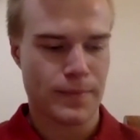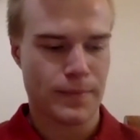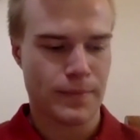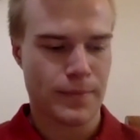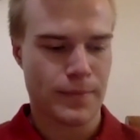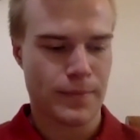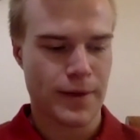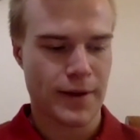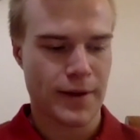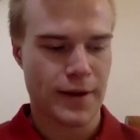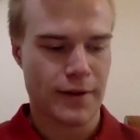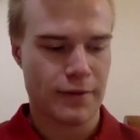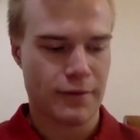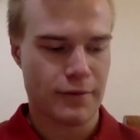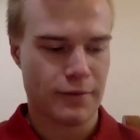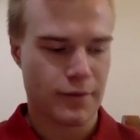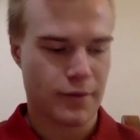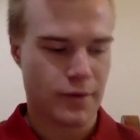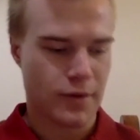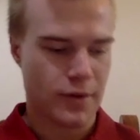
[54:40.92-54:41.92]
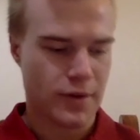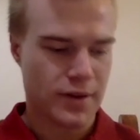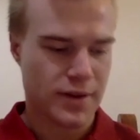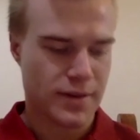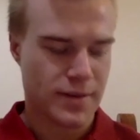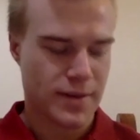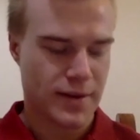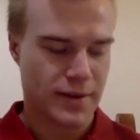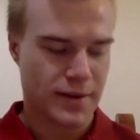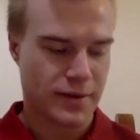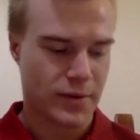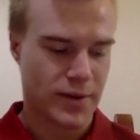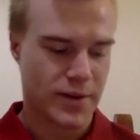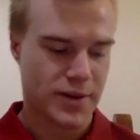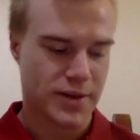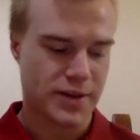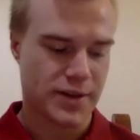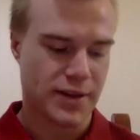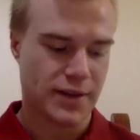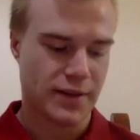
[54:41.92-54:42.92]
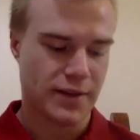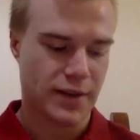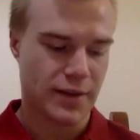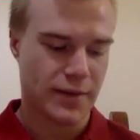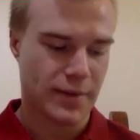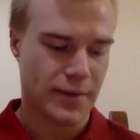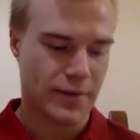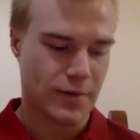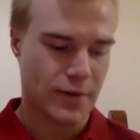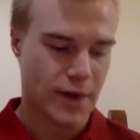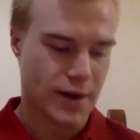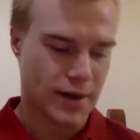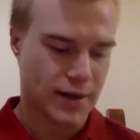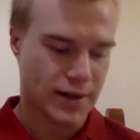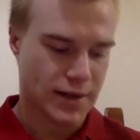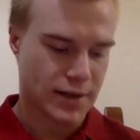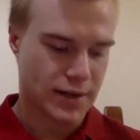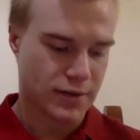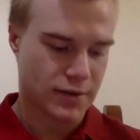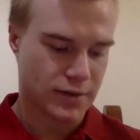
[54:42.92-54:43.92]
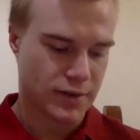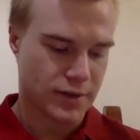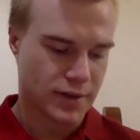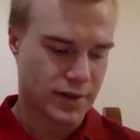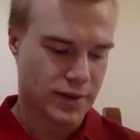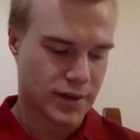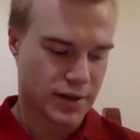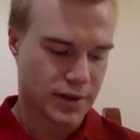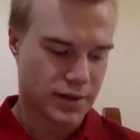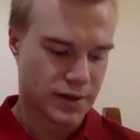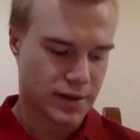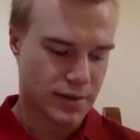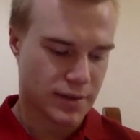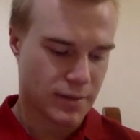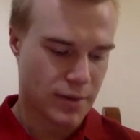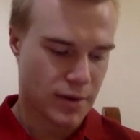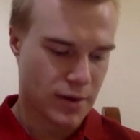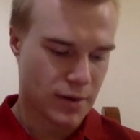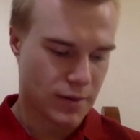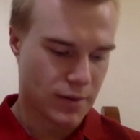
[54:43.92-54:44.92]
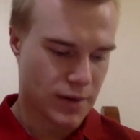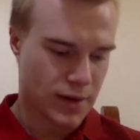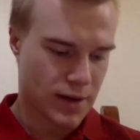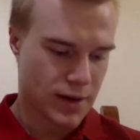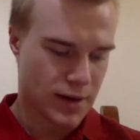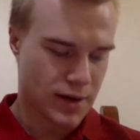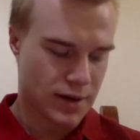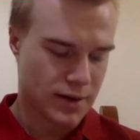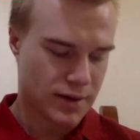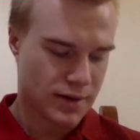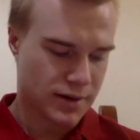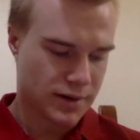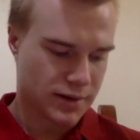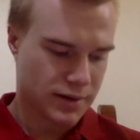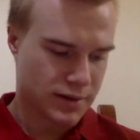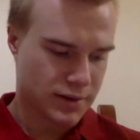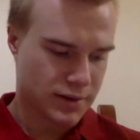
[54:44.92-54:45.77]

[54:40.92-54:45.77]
but I've got some extra questions here that I've been writing down during the session that I might ask.